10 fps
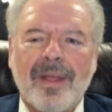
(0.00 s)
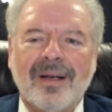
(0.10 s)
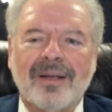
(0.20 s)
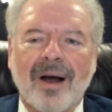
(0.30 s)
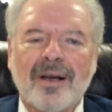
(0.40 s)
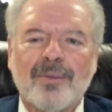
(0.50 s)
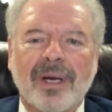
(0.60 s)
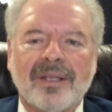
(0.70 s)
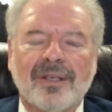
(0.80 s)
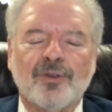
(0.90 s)
talk
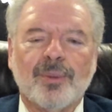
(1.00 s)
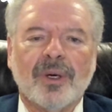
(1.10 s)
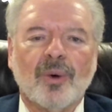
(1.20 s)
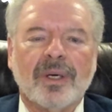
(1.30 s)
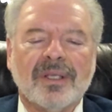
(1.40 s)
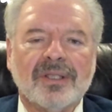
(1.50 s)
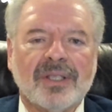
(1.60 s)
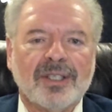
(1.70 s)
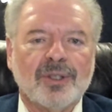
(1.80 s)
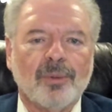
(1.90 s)
about this from an
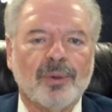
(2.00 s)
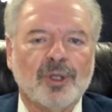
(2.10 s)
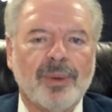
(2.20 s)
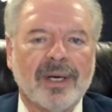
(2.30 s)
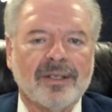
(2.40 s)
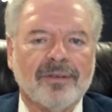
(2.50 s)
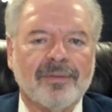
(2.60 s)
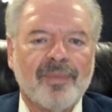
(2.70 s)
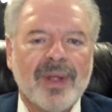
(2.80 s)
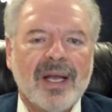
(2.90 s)
organizational perspective.
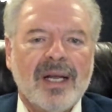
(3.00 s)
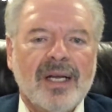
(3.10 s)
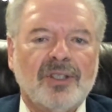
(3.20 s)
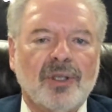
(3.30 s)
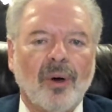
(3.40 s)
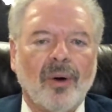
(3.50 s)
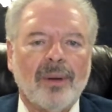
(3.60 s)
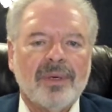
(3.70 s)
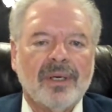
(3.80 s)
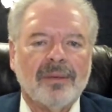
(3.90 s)
So
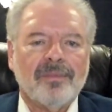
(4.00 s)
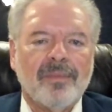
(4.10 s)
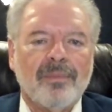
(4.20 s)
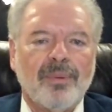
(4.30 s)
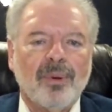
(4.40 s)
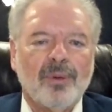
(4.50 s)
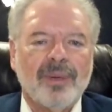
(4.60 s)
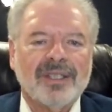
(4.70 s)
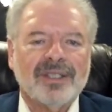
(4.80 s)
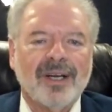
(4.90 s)
I'm going to pull
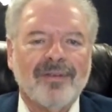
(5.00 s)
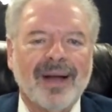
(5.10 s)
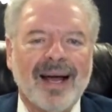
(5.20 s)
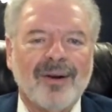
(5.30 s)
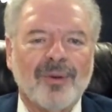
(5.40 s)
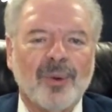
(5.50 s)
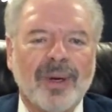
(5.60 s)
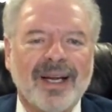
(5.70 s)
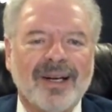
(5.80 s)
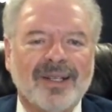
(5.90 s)
myself out of the
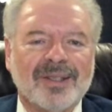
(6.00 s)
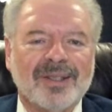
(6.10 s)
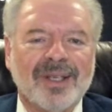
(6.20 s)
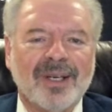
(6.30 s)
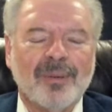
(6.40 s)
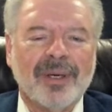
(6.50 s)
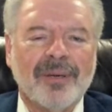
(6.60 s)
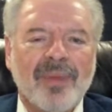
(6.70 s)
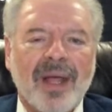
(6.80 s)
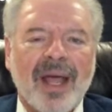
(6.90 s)
way here just a little
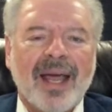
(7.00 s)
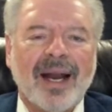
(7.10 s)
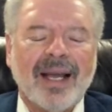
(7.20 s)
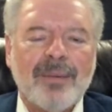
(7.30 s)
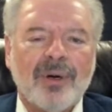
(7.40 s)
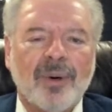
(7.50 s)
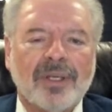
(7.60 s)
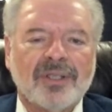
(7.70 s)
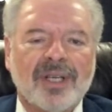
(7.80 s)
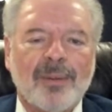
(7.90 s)
bit. And I came
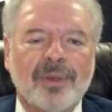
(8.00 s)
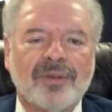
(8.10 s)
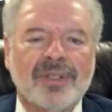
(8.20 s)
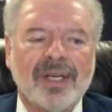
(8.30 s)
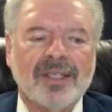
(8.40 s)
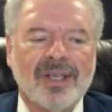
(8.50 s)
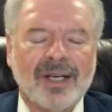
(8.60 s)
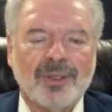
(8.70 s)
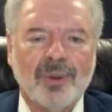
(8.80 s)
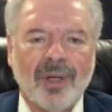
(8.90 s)
across a couple of studies not
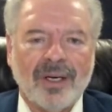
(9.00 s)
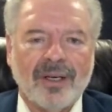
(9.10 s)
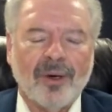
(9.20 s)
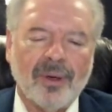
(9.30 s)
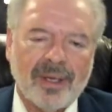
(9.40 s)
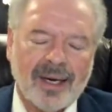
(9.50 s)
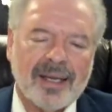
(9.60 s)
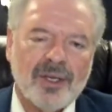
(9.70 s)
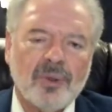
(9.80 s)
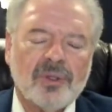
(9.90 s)
too long ago, and I
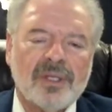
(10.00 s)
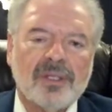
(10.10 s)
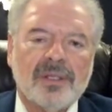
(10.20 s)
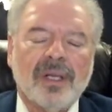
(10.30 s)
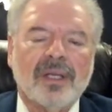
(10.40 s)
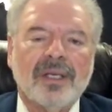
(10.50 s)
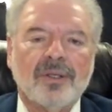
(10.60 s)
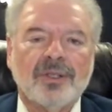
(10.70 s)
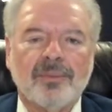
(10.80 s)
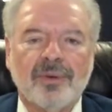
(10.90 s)
use this in the
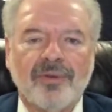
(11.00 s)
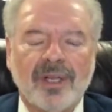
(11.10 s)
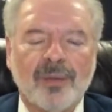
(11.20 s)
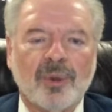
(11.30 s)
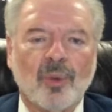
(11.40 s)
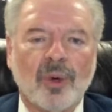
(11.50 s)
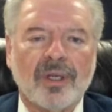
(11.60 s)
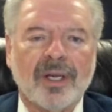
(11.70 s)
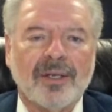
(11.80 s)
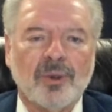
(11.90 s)
leadership development work
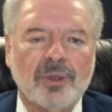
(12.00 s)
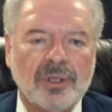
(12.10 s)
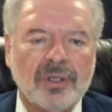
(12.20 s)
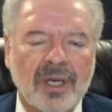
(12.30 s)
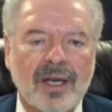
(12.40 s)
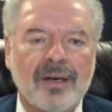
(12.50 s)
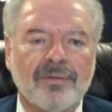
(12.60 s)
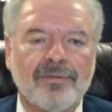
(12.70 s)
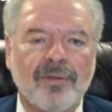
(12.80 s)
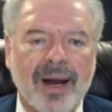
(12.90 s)
that I do just to kind of
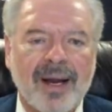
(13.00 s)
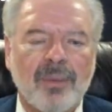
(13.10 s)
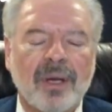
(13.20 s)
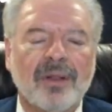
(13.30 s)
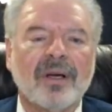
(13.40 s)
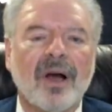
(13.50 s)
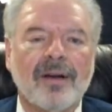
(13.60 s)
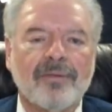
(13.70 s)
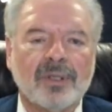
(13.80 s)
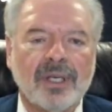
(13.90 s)
frame the
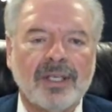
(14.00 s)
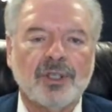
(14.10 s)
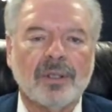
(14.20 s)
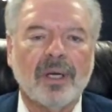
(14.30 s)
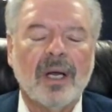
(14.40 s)
conversation